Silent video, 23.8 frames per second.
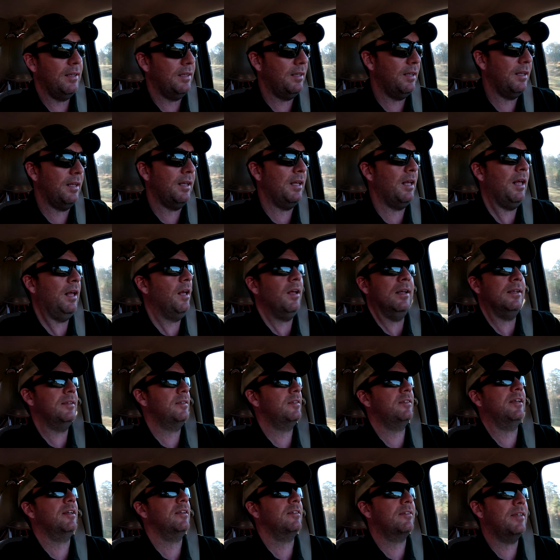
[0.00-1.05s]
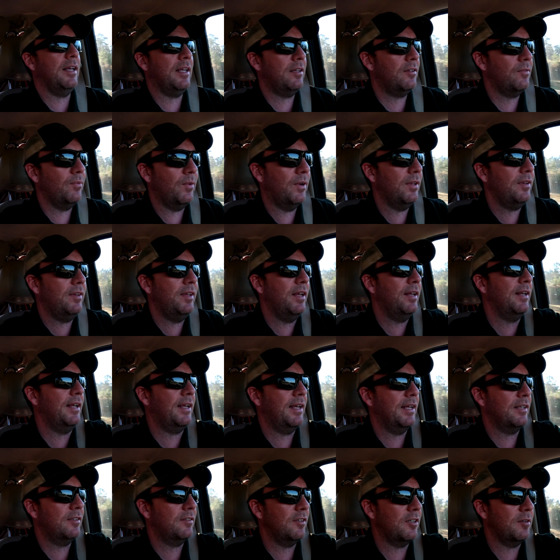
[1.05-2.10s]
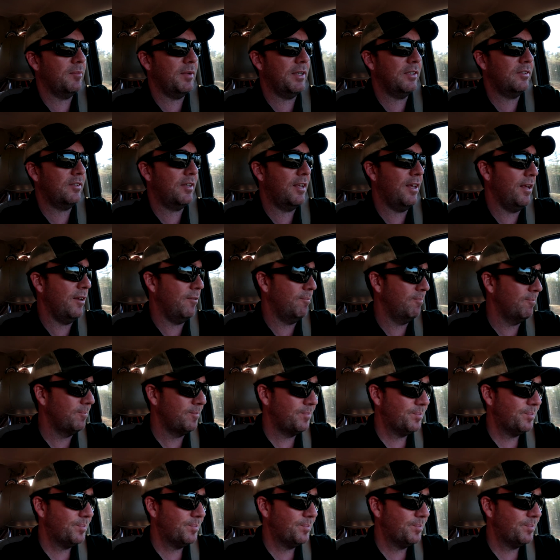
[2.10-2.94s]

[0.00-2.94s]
ah, that's one thing that gets under my skin.